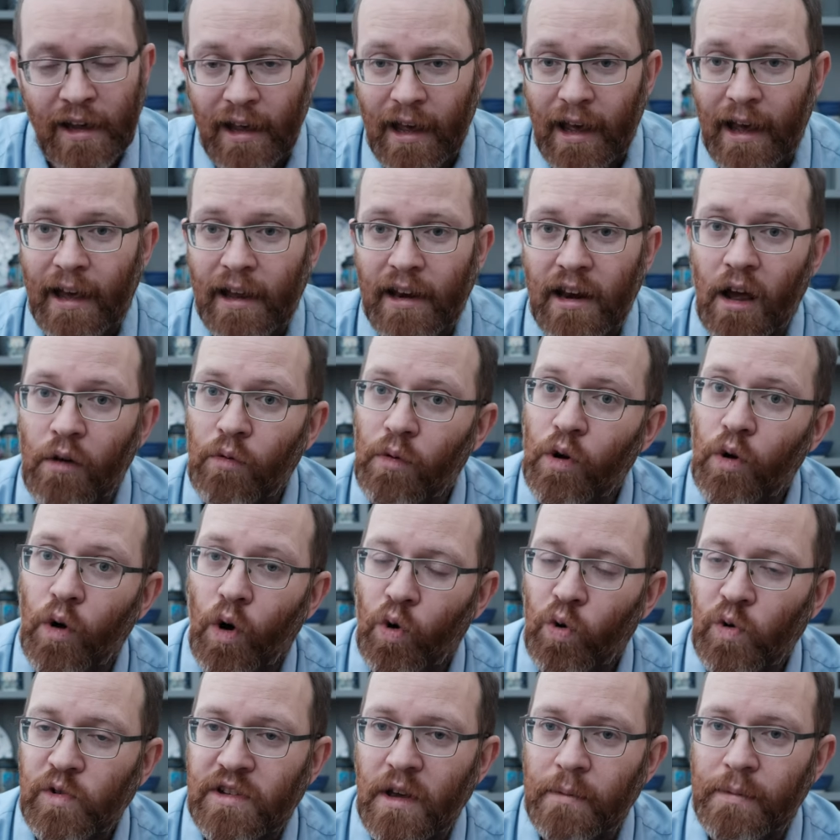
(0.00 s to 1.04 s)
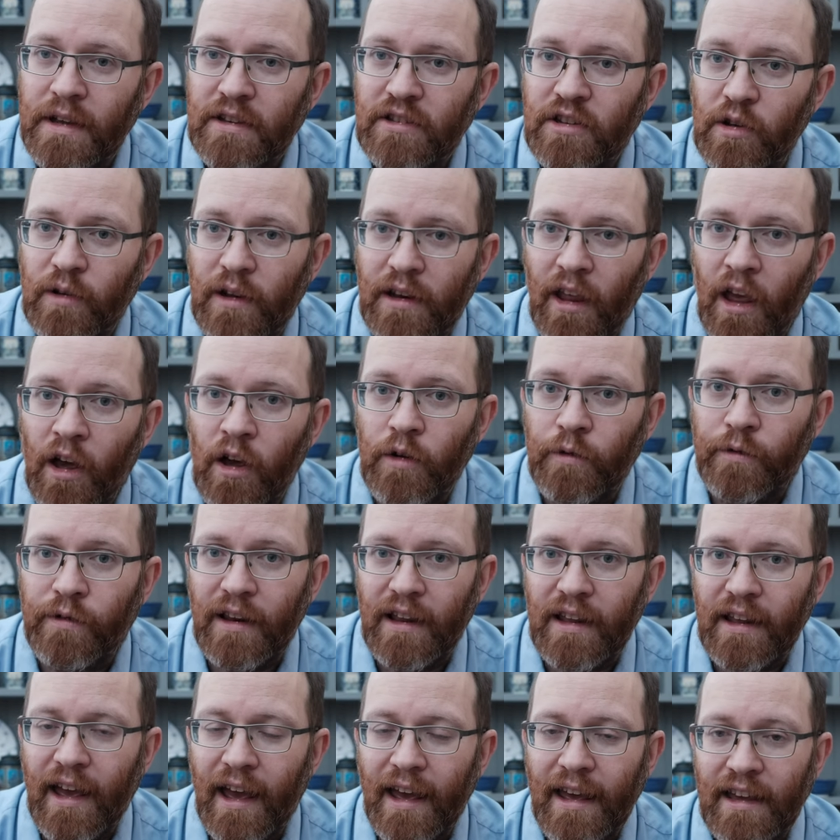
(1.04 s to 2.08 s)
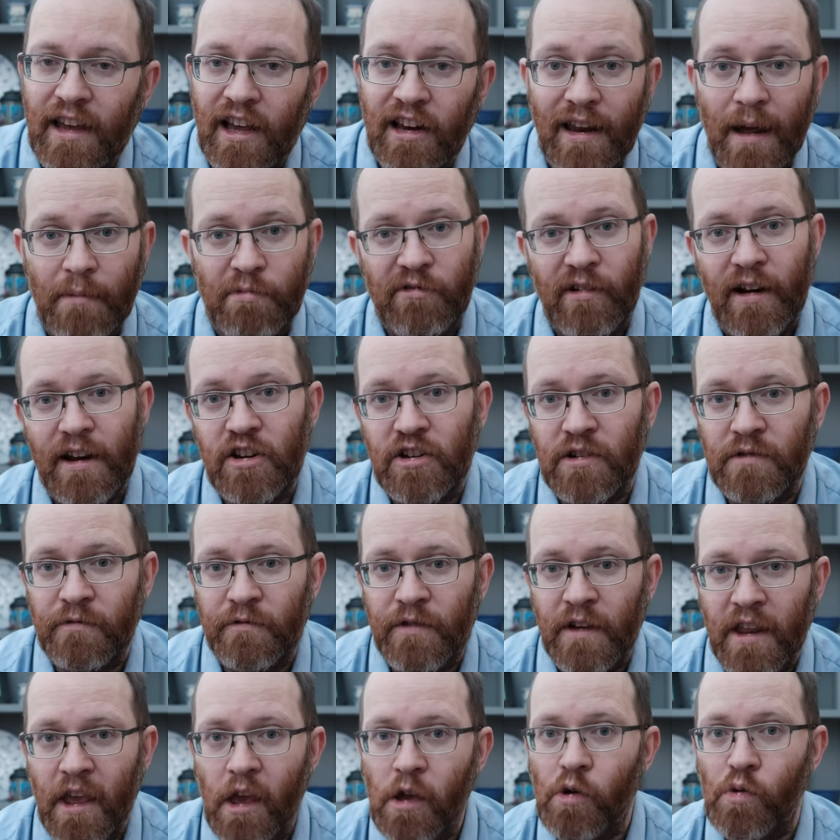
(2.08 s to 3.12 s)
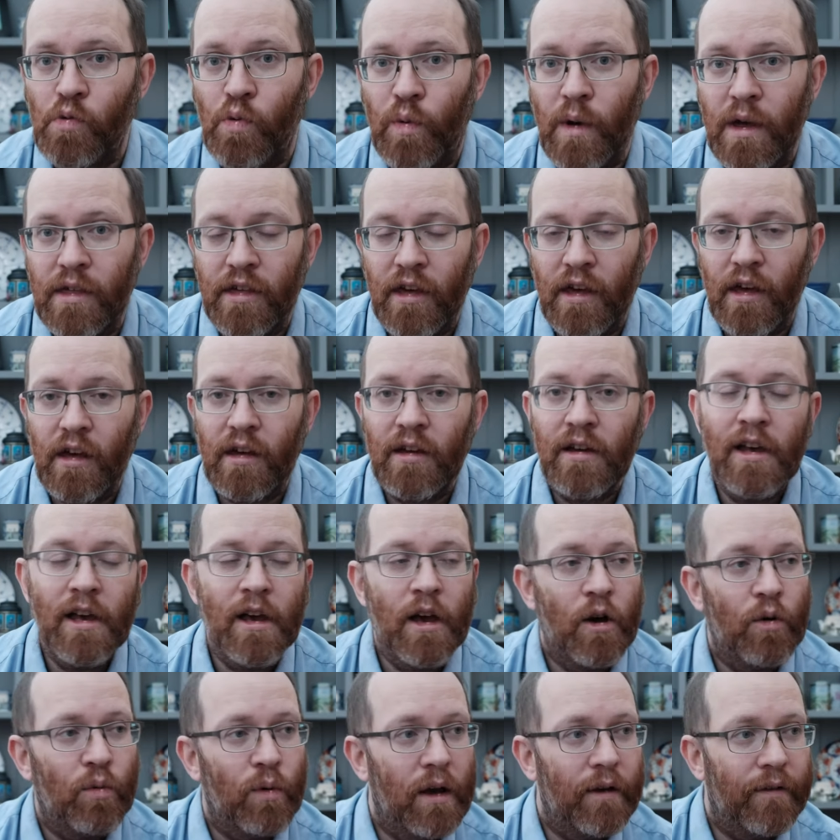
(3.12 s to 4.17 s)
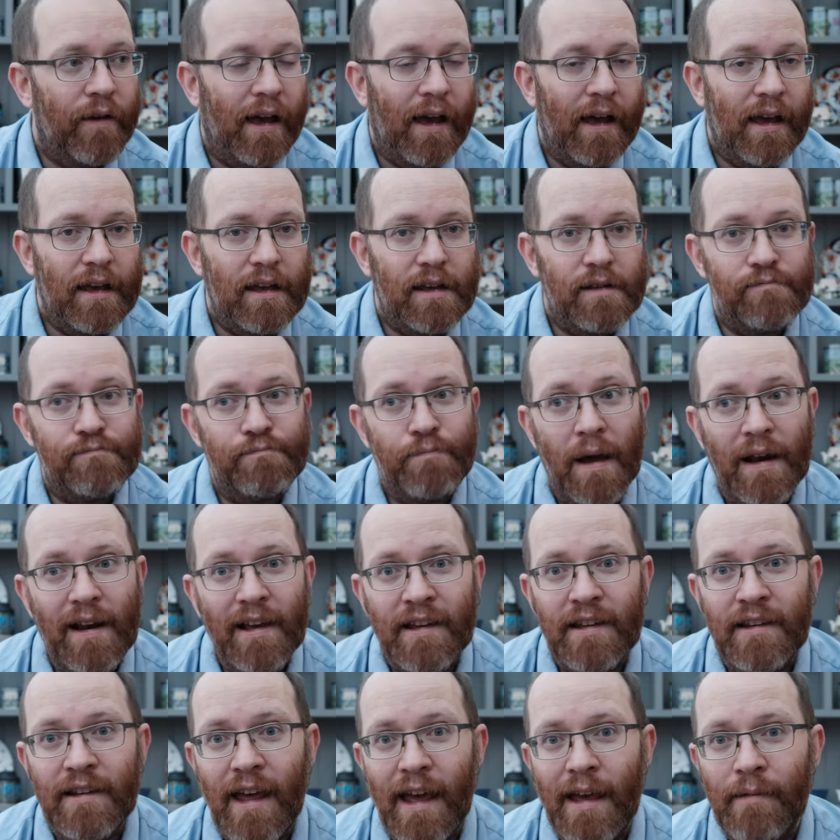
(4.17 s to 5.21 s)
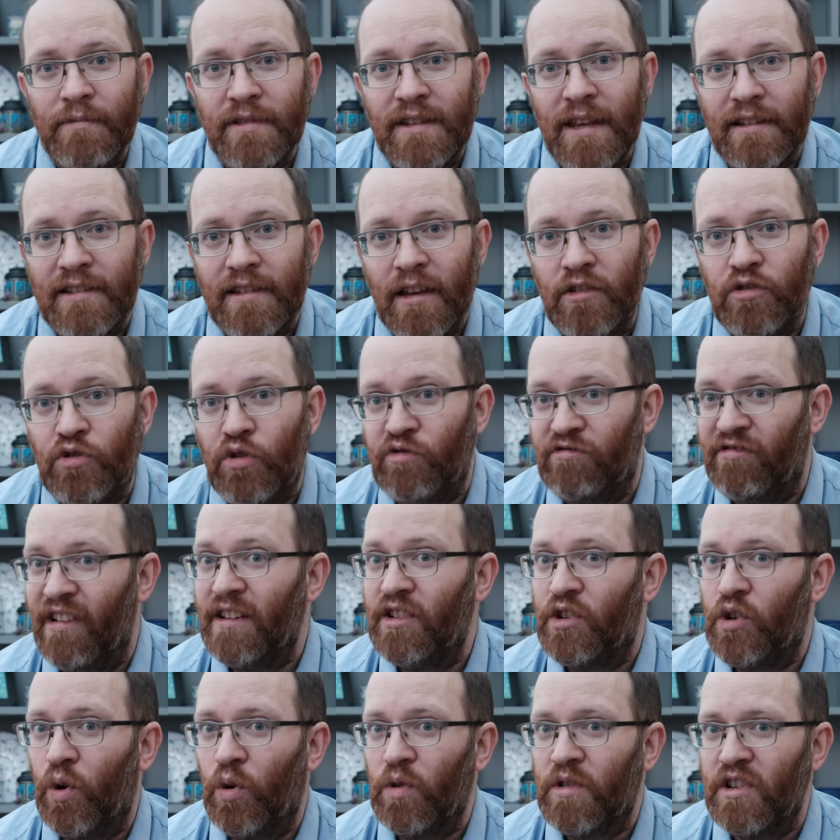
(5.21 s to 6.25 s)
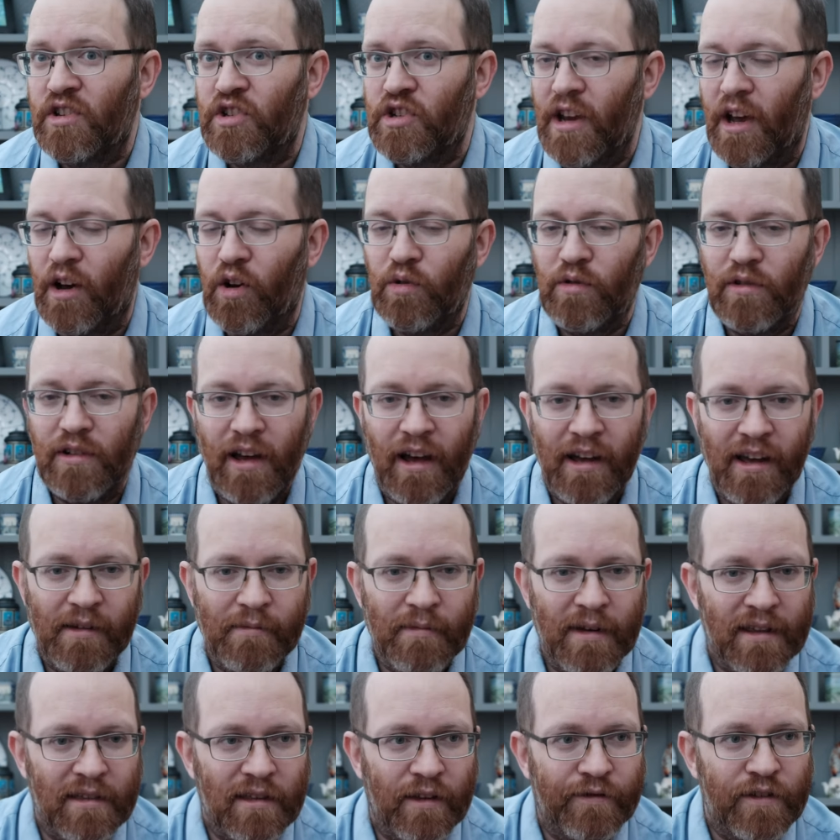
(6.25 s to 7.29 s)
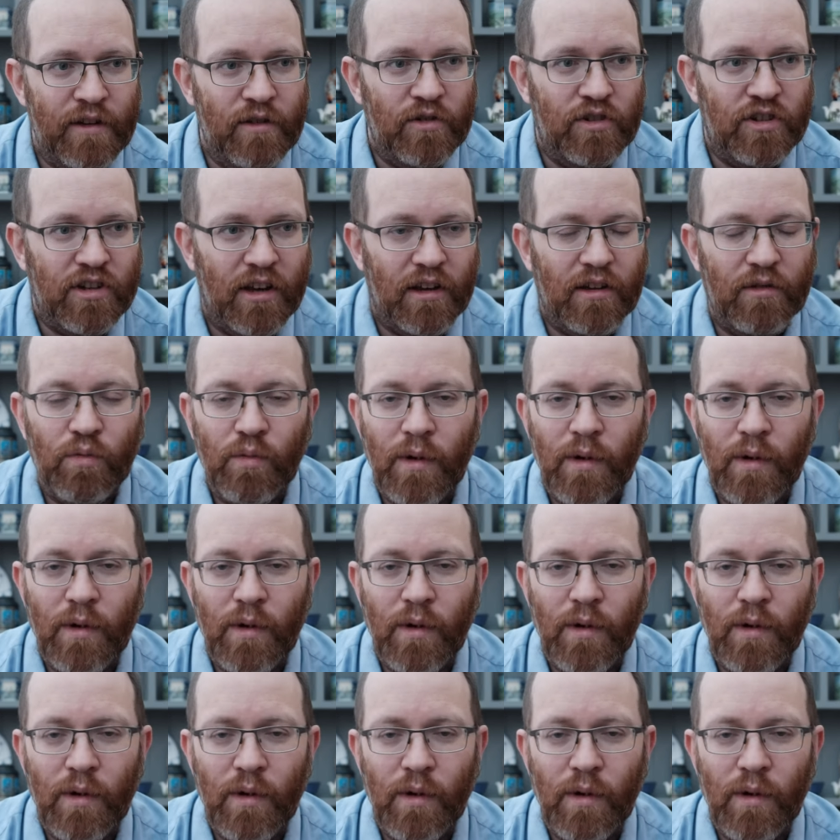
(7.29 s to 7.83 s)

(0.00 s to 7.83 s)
And I will also be doing, hopefully, a collaboration video with her with a Pelikan M600 red tortoiseshell um, in the future,